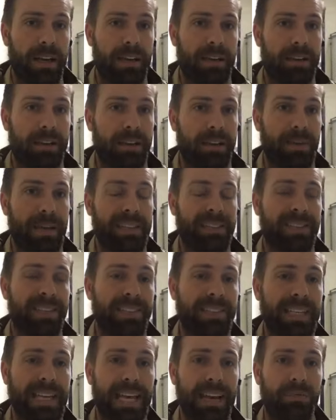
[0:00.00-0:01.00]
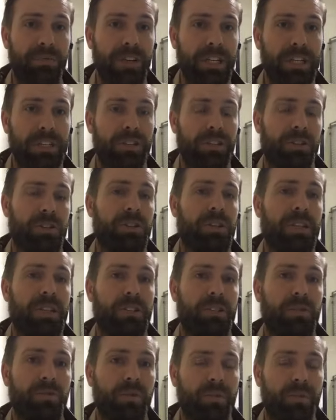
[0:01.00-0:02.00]
And basically, every year
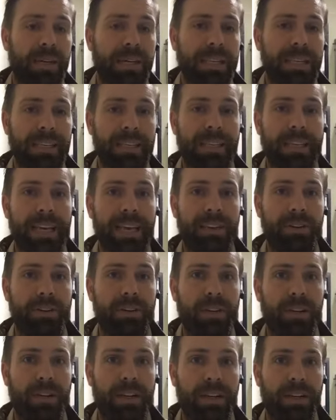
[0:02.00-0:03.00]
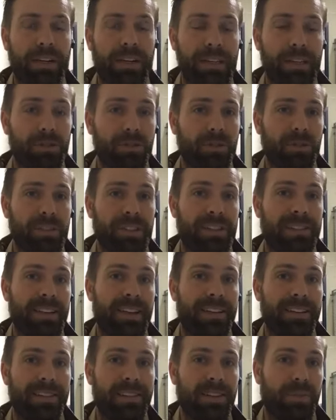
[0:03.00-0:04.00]
since, we've been getting together. Uh, he usually
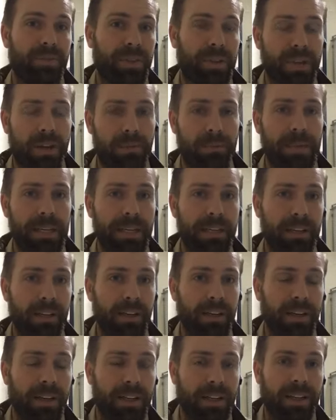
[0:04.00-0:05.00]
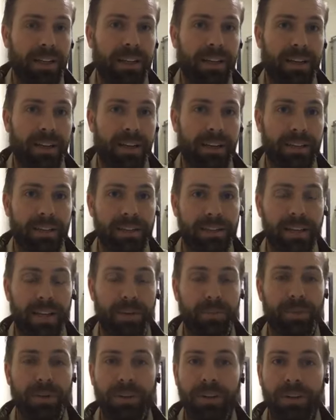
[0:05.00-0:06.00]
is nice enough to come here. Uh, he's
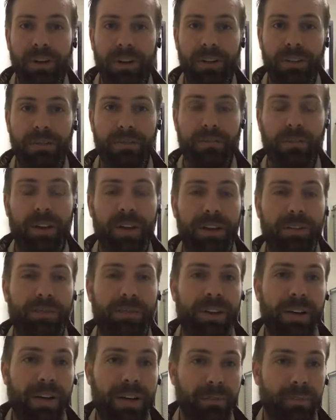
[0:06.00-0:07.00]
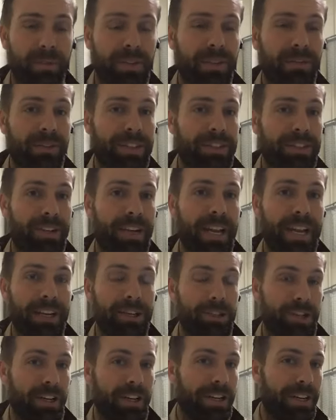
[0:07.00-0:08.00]
got a pretty awesome life. I believe he's an
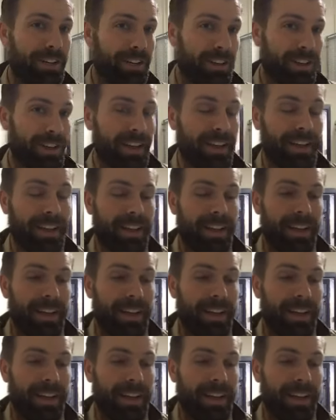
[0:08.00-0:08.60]
engineer.